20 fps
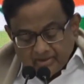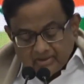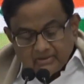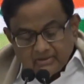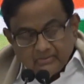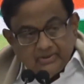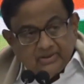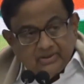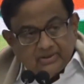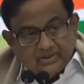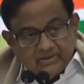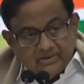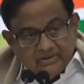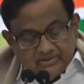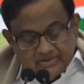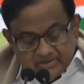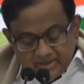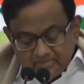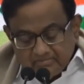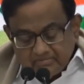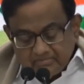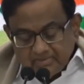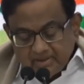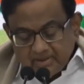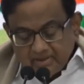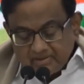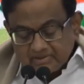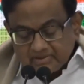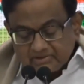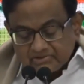We condemn
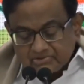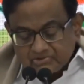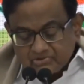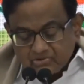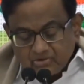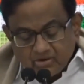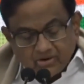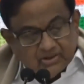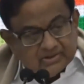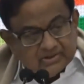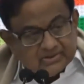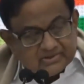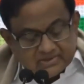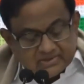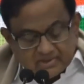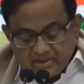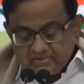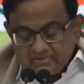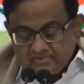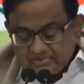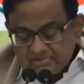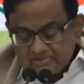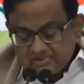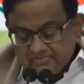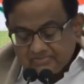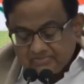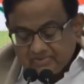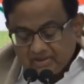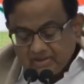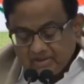in the strongest terms
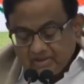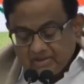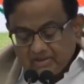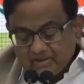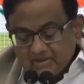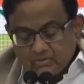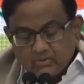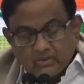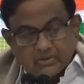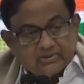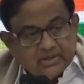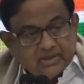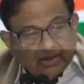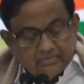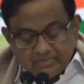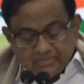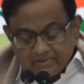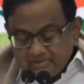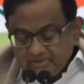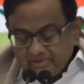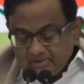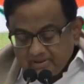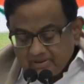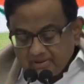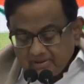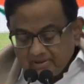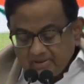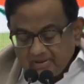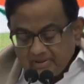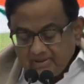what happened
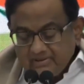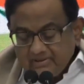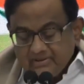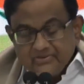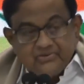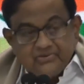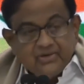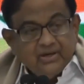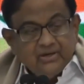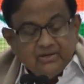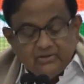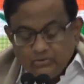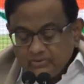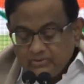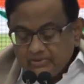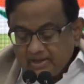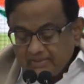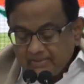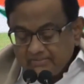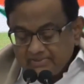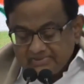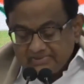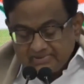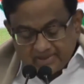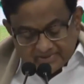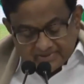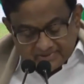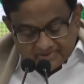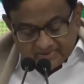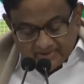in the JNU campus
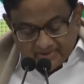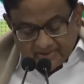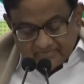yesterday.